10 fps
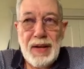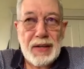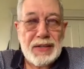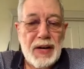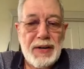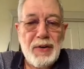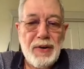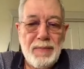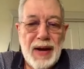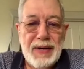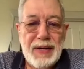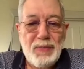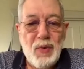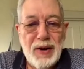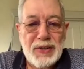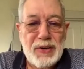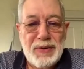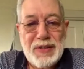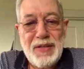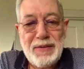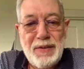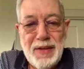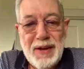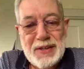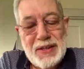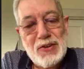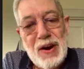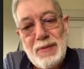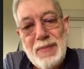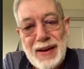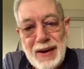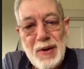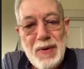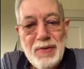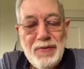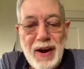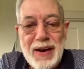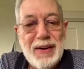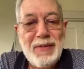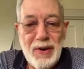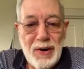a Sunday or a Monday, work Tuesday through Thursday, travel back home on a Friday,